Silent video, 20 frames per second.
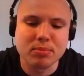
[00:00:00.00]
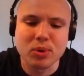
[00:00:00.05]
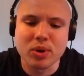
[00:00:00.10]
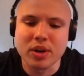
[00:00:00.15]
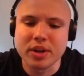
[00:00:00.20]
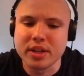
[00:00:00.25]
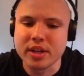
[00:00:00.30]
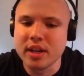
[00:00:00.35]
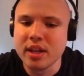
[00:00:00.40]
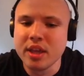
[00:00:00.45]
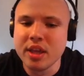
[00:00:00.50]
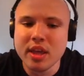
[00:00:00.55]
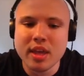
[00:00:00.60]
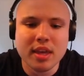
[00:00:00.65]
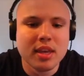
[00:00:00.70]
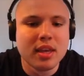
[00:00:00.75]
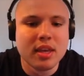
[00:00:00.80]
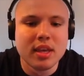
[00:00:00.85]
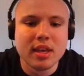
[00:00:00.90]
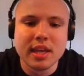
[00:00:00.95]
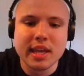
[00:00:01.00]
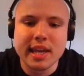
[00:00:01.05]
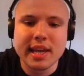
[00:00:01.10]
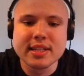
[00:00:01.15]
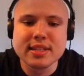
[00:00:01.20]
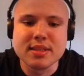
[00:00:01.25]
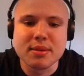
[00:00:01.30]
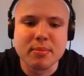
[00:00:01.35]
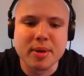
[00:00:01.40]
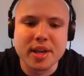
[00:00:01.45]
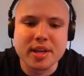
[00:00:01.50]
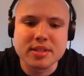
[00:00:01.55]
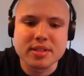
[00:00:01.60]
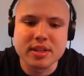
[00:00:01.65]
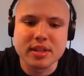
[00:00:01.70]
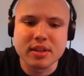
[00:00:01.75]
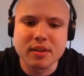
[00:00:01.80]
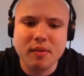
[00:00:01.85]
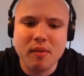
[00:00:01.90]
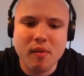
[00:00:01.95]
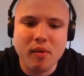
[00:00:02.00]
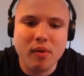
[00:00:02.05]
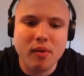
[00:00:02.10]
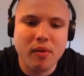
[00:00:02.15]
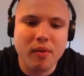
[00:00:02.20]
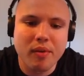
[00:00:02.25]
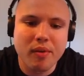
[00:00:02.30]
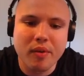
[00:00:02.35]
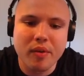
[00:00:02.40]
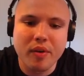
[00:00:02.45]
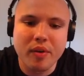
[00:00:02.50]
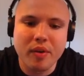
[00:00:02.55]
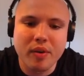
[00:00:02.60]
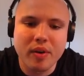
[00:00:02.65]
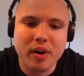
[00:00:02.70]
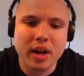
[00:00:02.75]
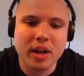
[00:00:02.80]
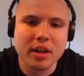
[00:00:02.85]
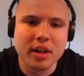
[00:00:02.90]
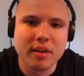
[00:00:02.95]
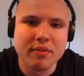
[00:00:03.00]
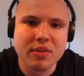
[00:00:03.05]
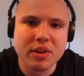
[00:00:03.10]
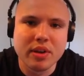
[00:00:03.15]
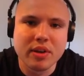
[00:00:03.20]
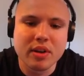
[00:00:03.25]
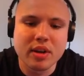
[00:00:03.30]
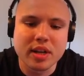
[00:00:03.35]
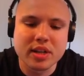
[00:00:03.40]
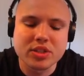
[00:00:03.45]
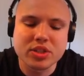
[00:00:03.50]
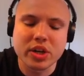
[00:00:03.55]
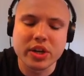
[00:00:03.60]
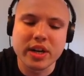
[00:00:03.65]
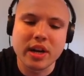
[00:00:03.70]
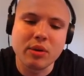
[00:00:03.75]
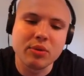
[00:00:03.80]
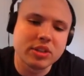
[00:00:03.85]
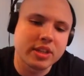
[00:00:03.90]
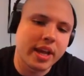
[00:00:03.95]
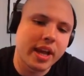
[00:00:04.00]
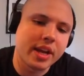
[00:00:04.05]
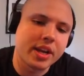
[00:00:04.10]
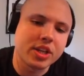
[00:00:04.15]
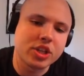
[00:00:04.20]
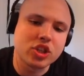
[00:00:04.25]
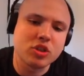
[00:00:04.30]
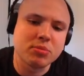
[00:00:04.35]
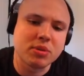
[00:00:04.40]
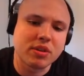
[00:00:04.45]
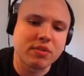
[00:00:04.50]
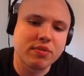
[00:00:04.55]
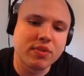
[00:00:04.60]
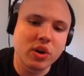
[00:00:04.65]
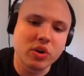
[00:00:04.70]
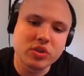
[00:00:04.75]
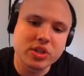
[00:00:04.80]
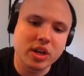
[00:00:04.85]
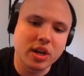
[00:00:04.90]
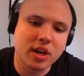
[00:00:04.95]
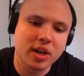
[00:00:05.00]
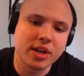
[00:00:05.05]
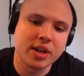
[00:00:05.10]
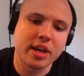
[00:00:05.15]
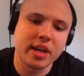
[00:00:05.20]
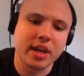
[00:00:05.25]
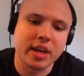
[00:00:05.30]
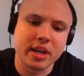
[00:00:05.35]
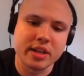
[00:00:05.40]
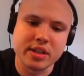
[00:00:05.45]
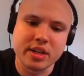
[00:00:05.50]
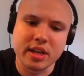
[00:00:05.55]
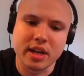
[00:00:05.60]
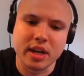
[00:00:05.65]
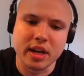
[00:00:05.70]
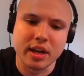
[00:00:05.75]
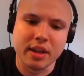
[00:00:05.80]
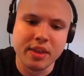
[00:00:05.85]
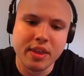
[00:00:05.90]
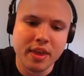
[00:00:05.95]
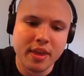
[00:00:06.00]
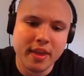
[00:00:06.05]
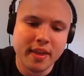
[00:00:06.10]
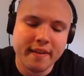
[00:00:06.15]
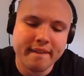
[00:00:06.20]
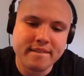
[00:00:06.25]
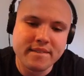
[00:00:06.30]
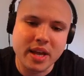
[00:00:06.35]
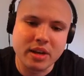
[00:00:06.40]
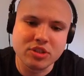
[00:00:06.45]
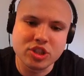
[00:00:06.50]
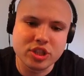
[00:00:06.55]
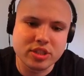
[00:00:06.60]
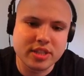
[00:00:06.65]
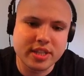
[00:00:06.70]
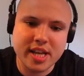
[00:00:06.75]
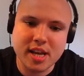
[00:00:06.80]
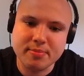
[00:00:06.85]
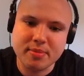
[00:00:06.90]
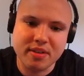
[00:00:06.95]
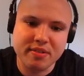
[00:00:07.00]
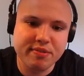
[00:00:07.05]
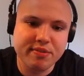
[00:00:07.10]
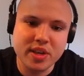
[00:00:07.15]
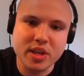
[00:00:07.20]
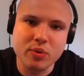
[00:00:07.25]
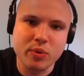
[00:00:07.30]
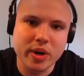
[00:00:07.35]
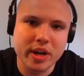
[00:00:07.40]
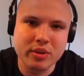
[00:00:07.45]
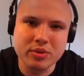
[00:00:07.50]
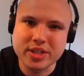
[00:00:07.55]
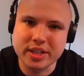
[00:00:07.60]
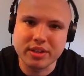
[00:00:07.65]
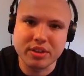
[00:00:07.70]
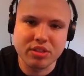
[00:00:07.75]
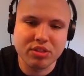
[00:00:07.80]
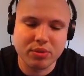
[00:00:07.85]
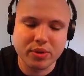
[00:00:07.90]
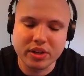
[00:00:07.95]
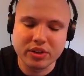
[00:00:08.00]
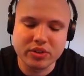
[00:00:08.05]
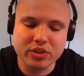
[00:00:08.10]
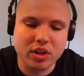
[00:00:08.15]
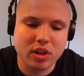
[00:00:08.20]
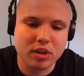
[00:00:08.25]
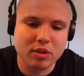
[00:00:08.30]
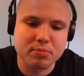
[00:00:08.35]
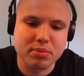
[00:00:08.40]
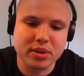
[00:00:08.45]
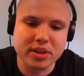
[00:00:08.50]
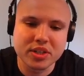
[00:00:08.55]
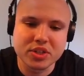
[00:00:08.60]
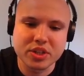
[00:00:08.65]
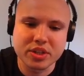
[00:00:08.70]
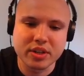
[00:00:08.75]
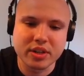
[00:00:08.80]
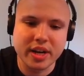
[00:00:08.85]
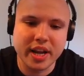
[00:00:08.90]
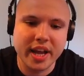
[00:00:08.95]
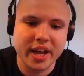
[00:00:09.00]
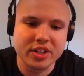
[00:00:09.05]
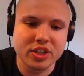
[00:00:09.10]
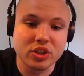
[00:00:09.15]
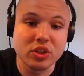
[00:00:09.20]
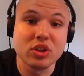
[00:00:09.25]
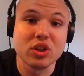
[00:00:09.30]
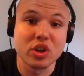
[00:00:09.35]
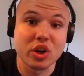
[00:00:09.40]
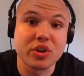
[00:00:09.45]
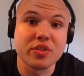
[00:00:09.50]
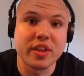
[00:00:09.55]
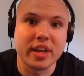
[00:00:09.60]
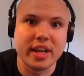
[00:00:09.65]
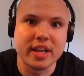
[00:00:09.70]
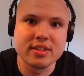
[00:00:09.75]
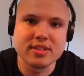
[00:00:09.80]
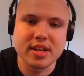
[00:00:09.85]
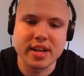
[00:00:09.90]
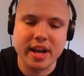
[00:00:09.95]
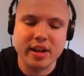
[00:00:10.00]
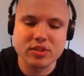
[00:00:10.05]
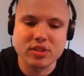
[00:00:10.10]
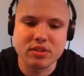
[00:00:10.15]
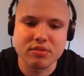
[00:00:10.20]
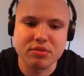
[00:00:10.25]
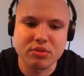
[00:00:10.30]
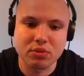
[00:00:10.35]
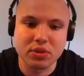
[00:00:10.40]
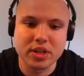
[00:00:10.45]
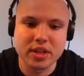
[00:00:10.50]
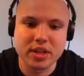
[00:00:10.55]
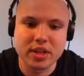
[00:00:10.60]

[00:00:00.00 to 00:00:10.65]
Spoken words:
one. And it's amazing. I love it. I started out with the Anycubic Photon, and that was just to get my feet wet. It was like a $300 printer, and you learn the ins and outs of 3D